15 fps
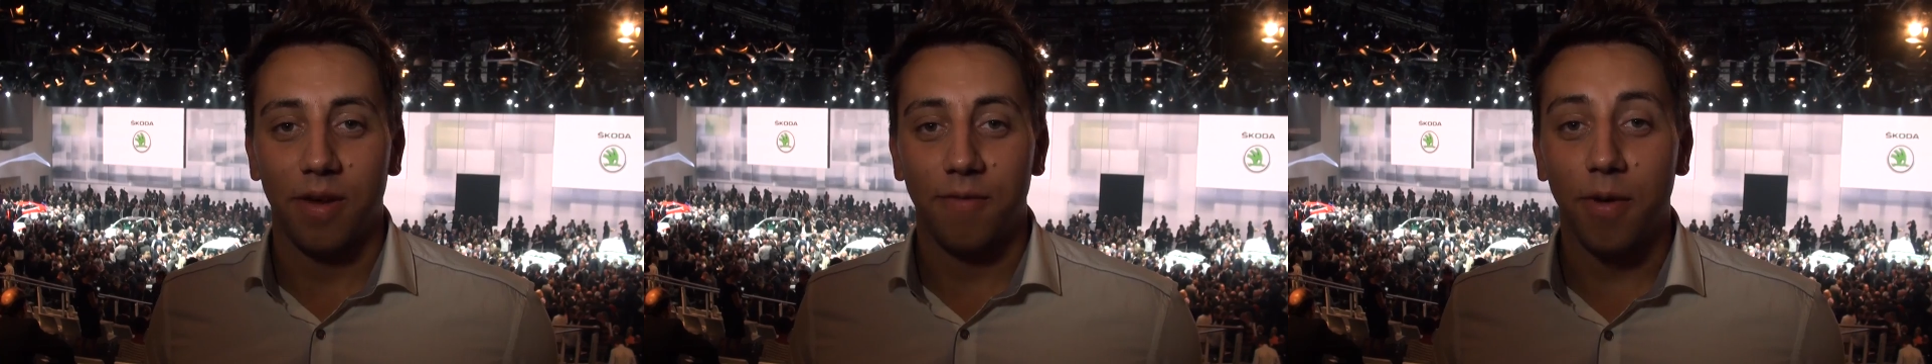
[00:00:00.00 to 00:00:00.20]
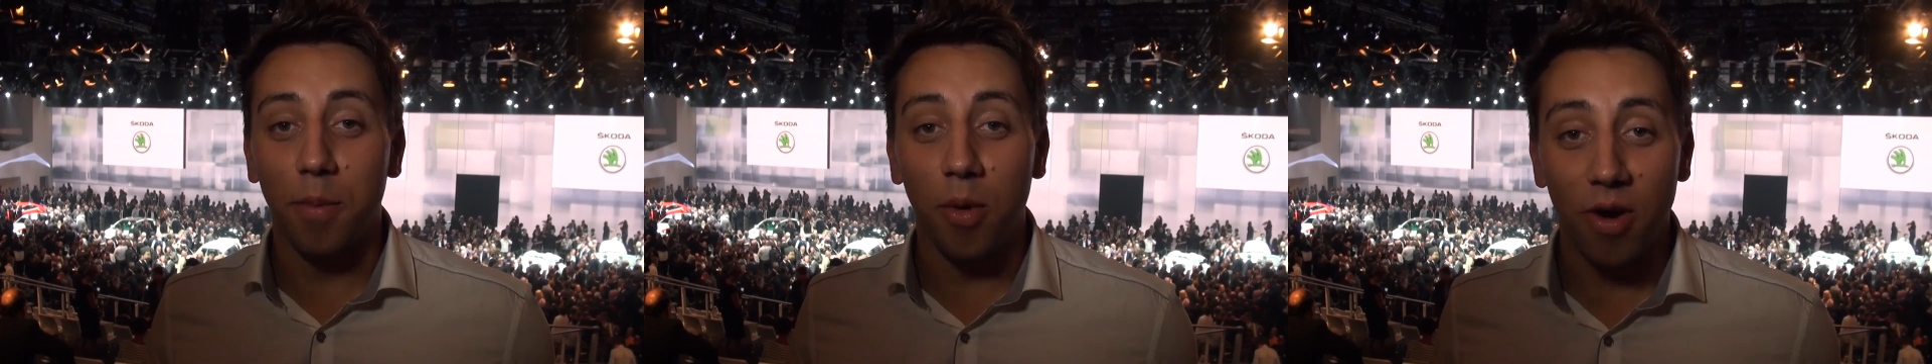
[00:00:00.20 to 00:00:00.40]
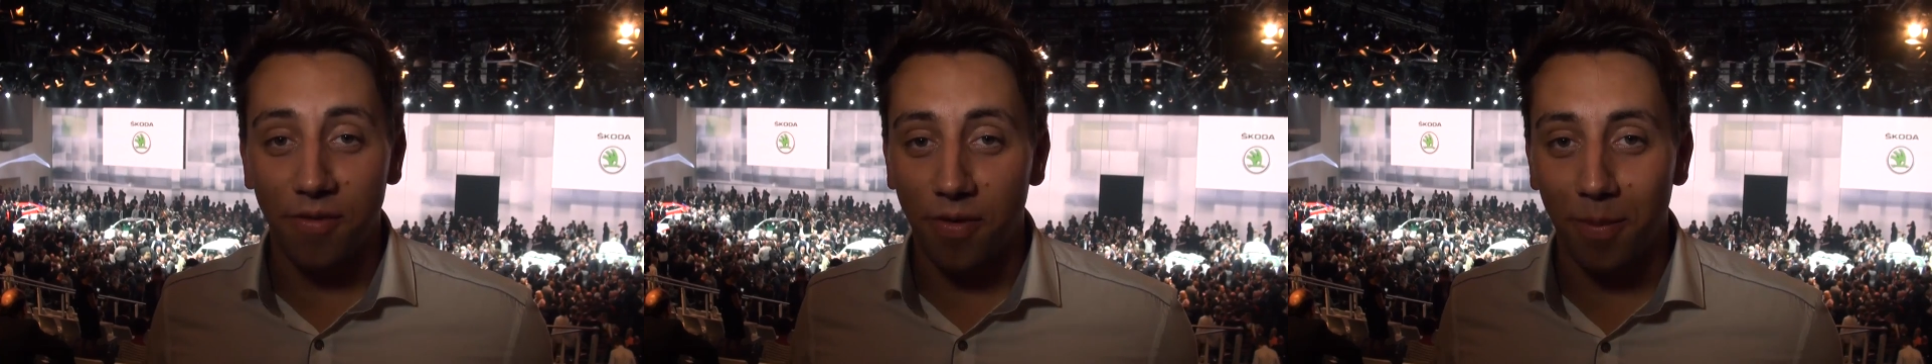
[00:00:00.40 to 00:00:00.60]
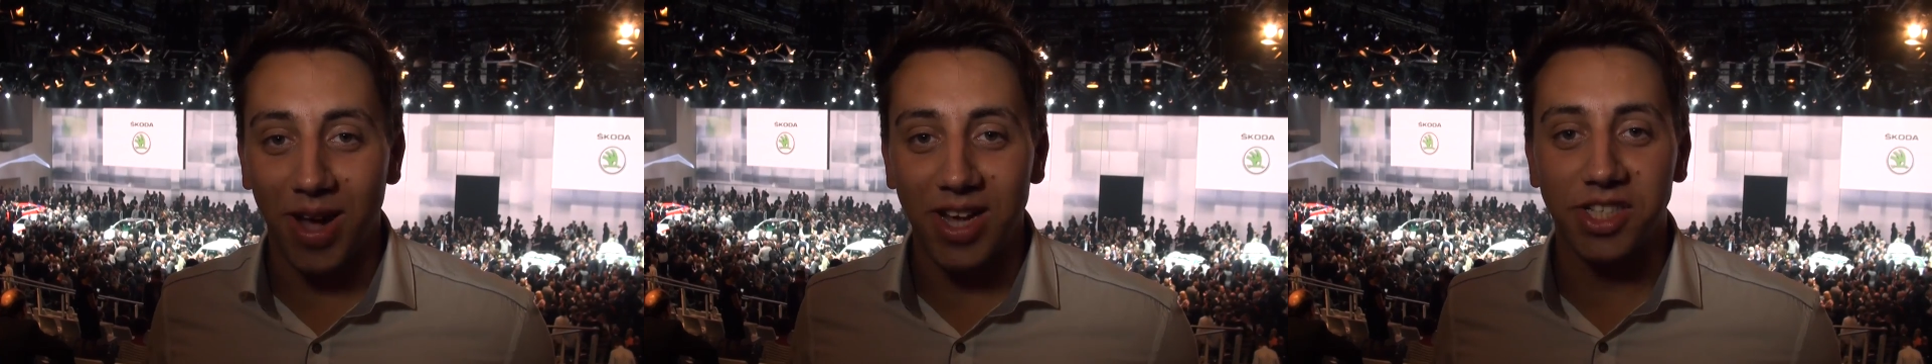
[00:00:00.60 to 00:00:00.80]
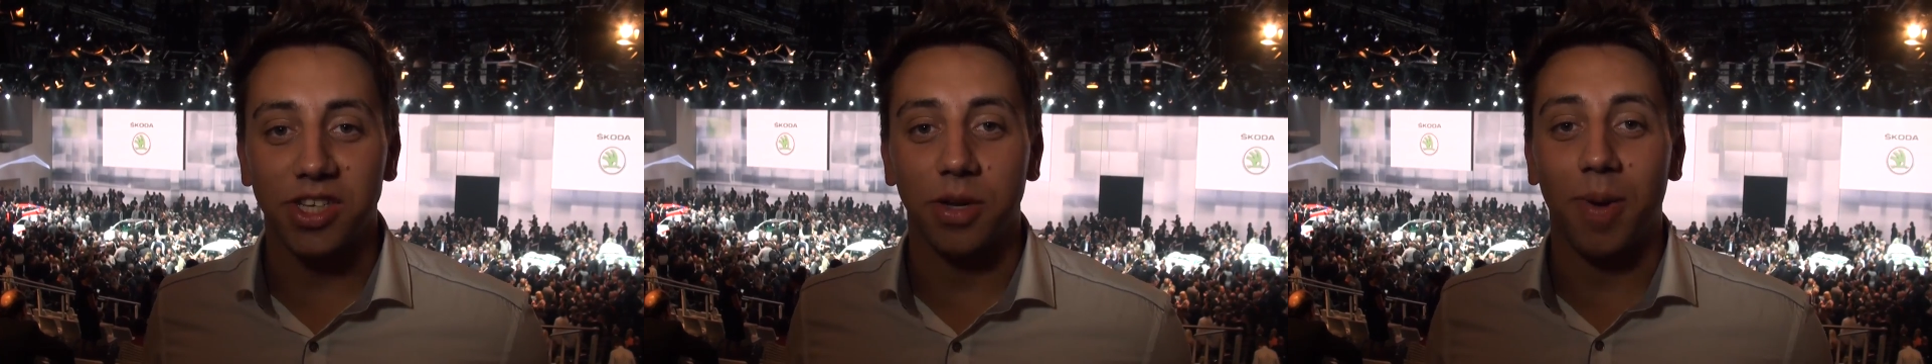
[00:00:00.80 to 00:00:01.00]
For more
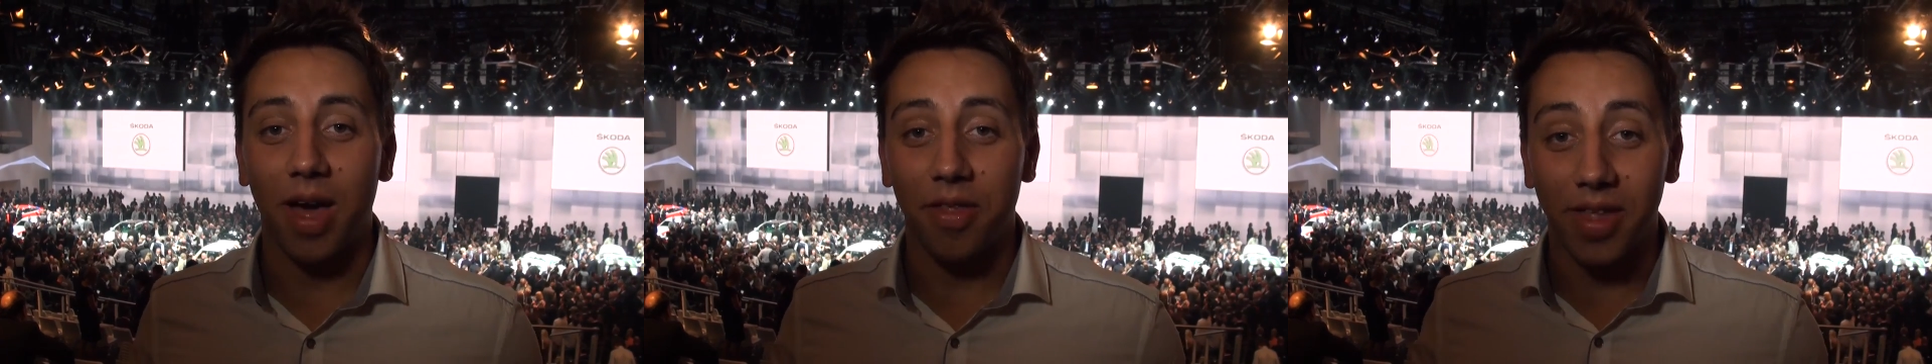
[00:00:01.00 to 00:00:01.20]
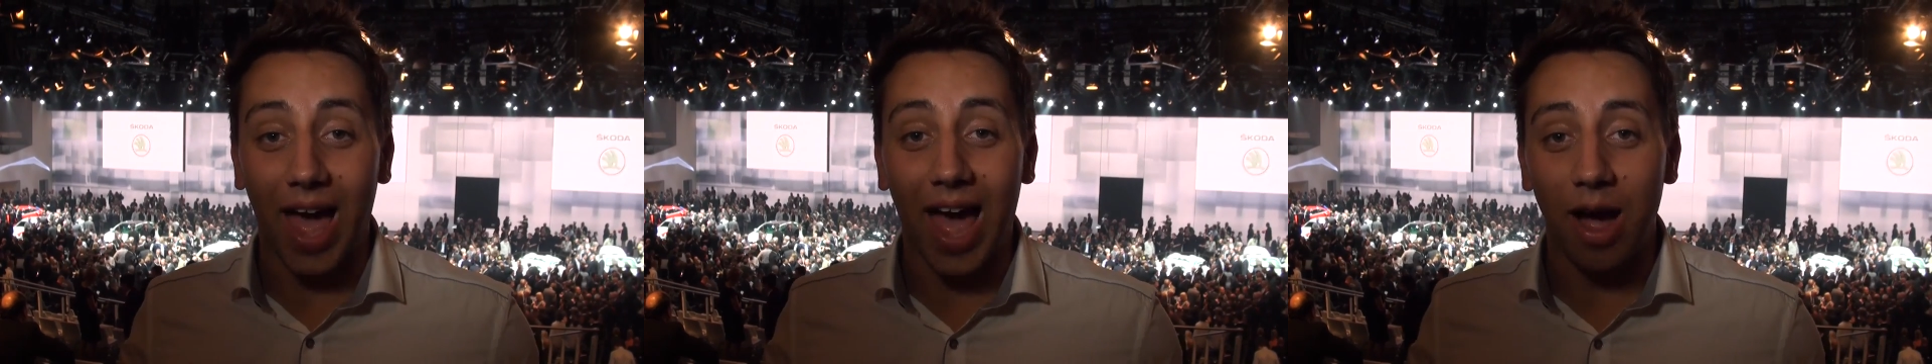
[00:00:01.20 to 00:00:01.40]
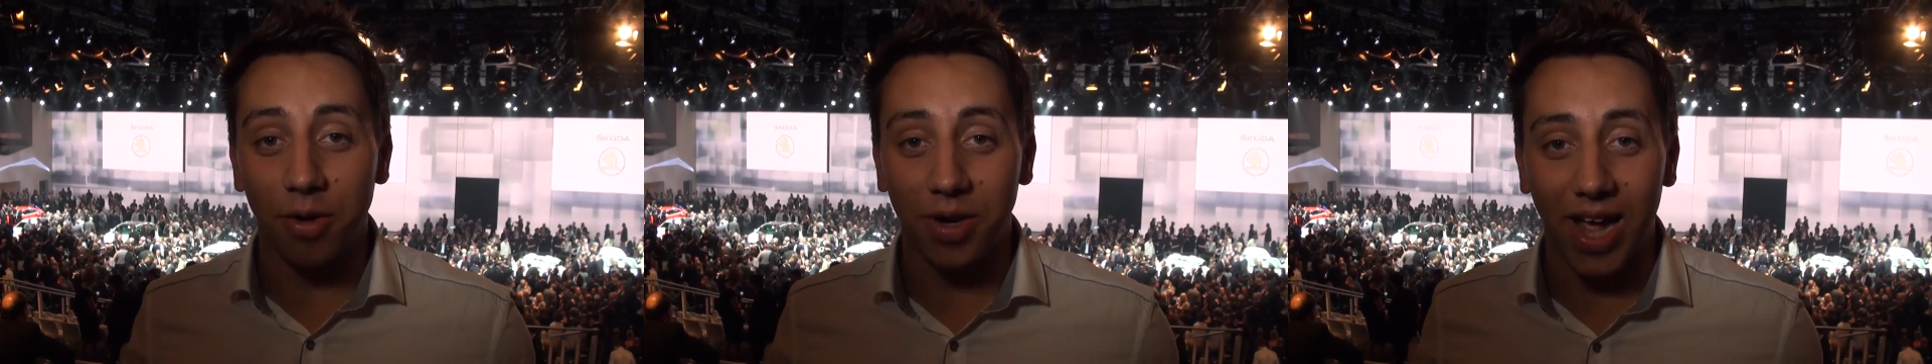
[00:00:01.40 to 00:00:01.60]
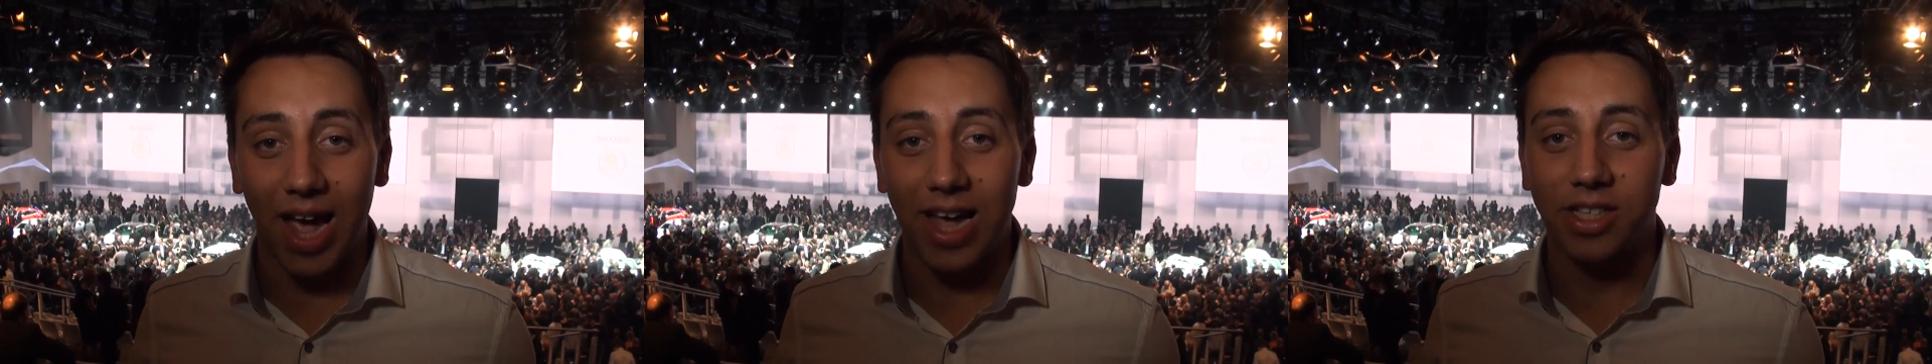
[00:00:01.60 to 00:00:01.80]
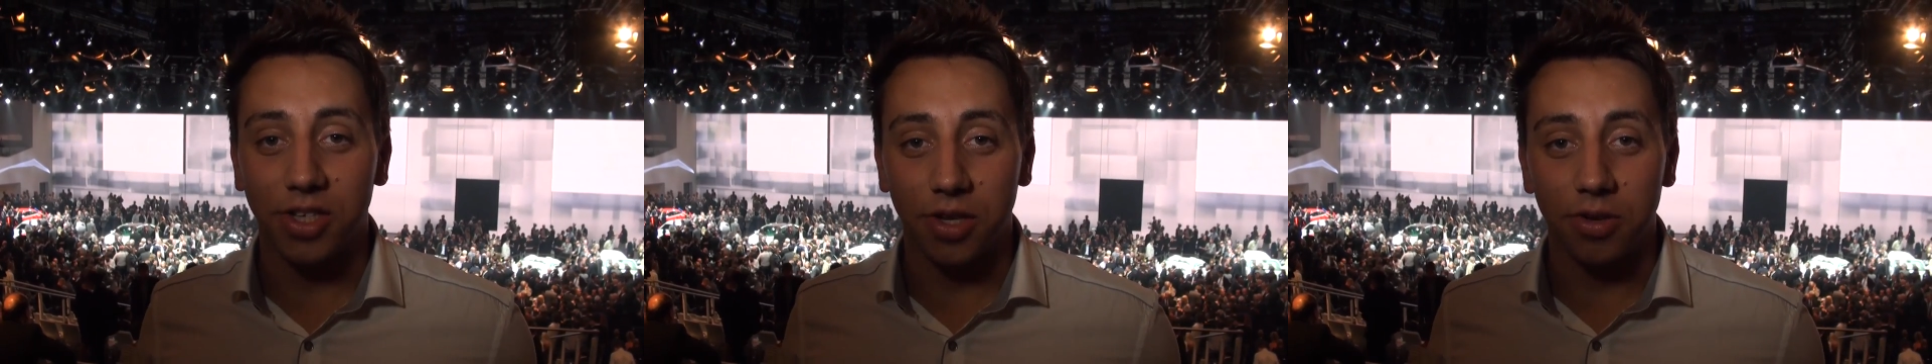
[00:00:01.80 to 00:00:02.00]
information about the Audi
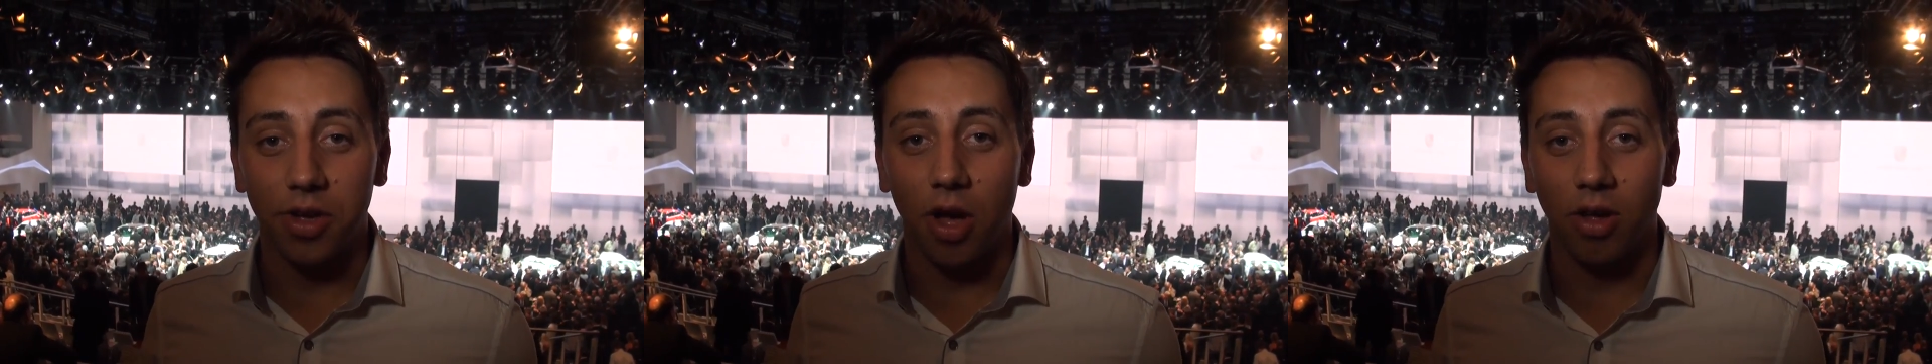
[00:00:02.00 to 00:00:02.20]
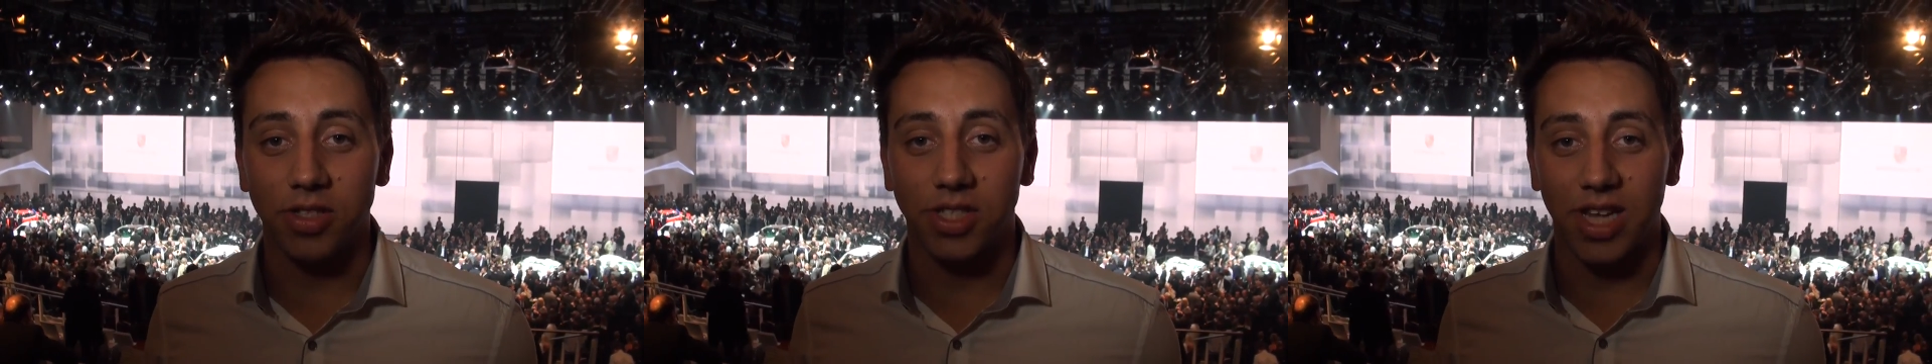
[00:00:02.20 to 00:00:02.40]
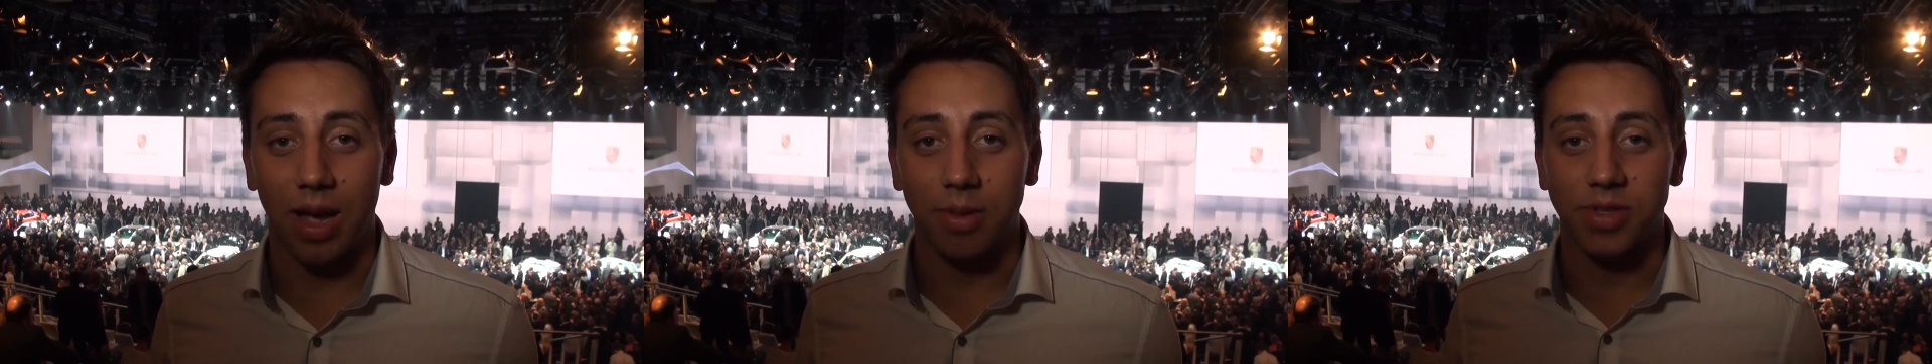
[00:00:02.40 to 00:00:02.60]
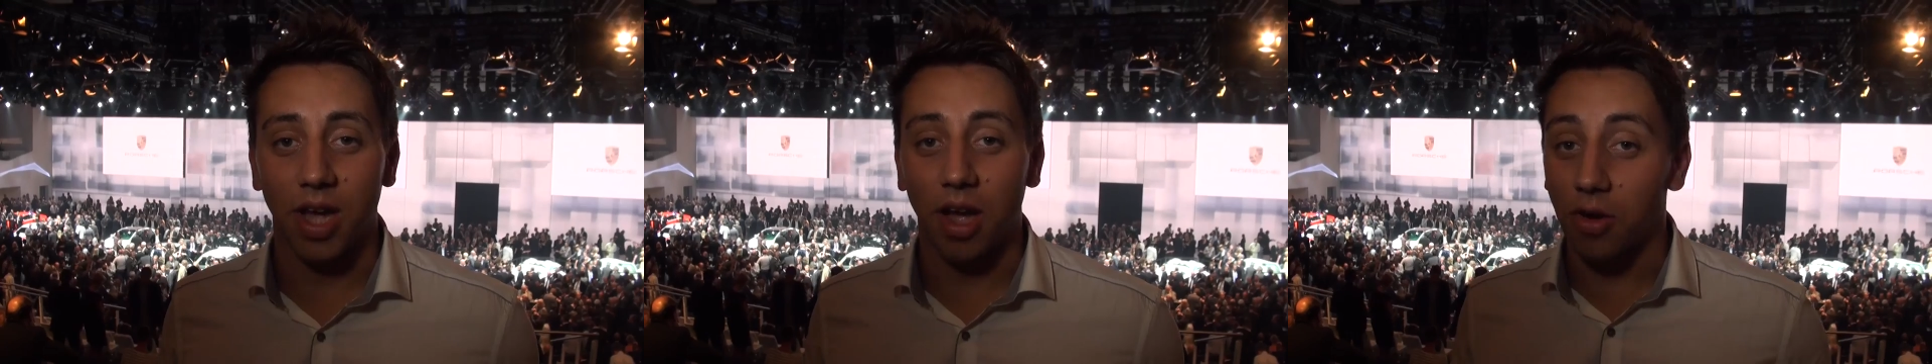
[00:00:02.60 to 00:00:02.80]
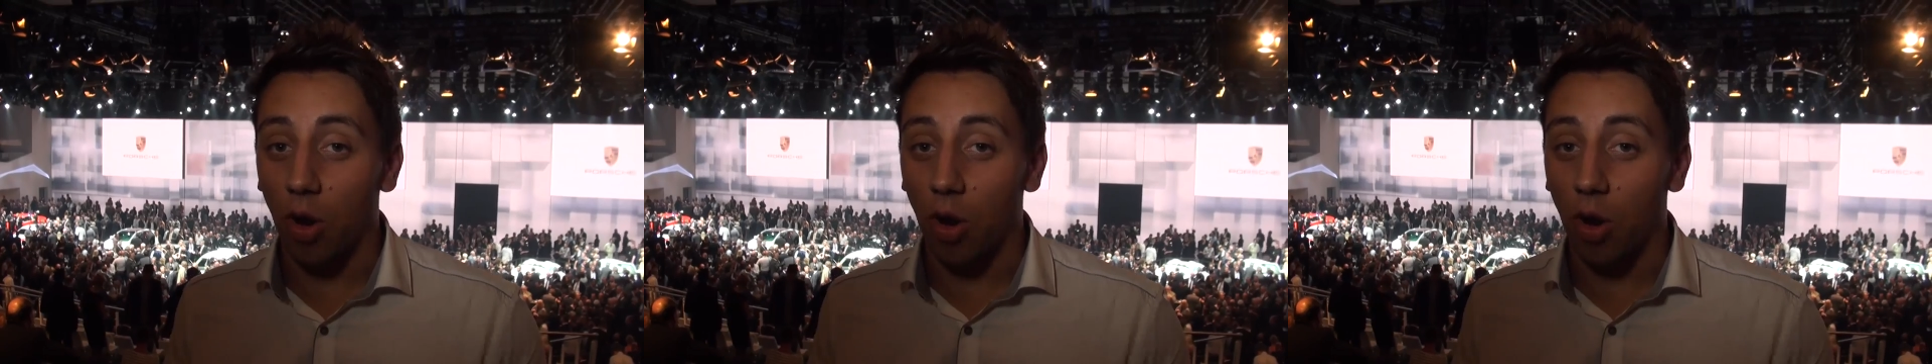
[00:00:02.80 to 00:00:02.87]
A2 concept